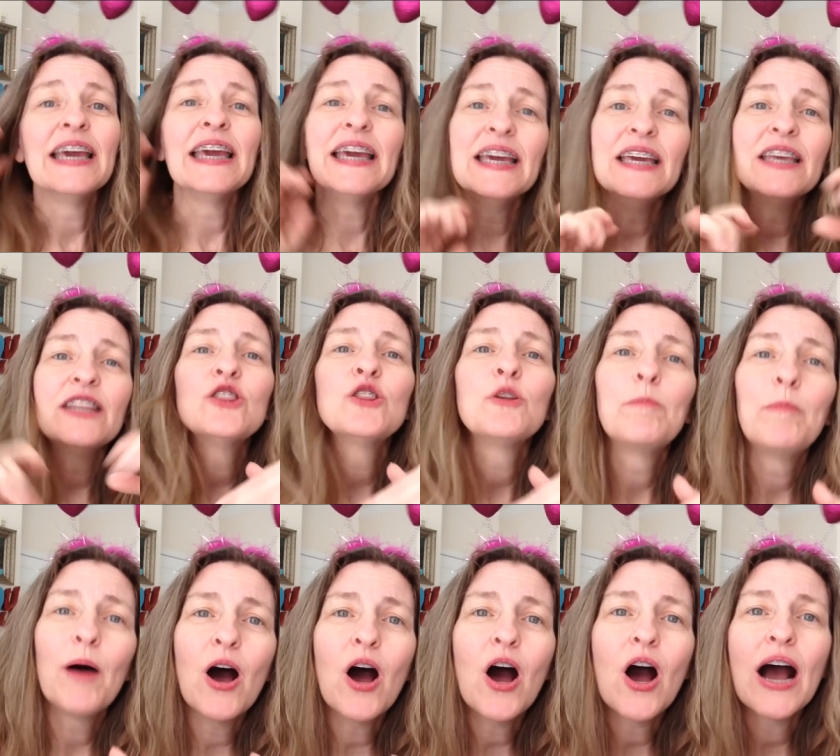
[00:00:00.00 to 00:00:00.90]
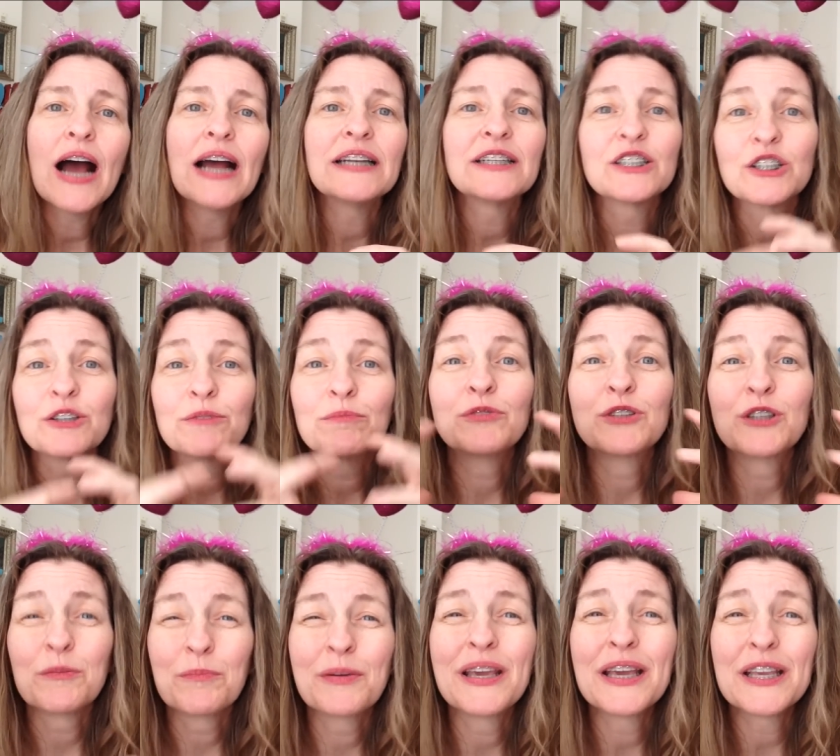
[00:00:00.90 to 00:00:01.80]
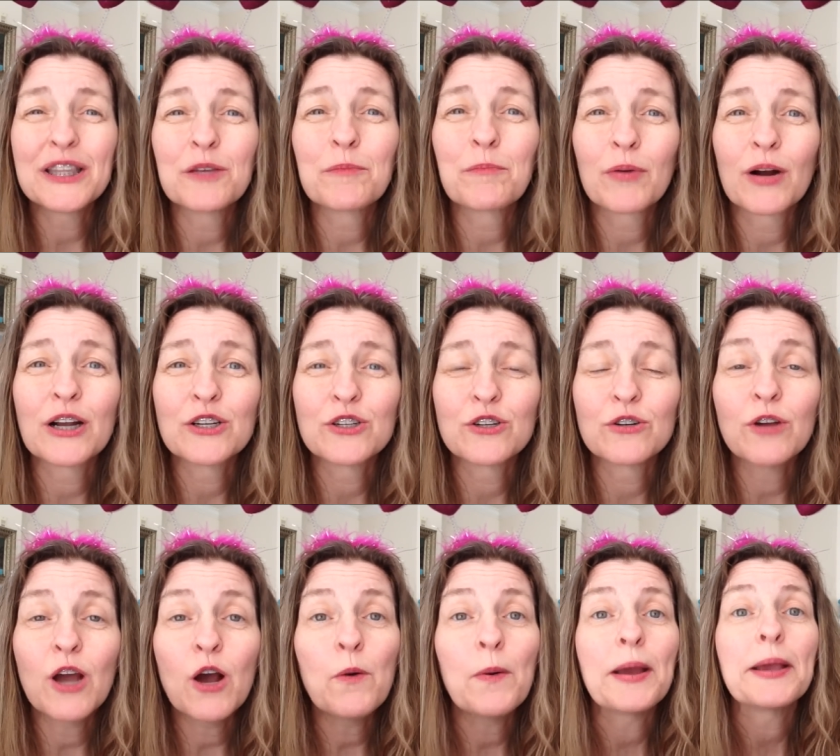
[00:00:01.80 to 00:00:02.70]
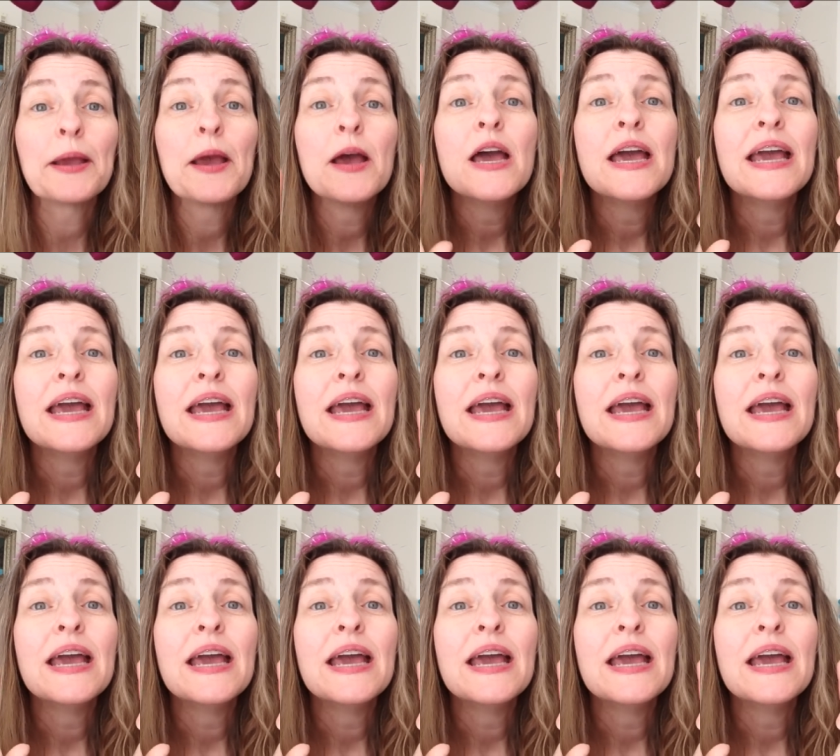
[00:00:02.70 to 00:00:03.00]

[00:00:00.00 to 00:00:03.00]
in the pot to, to get the pressure going.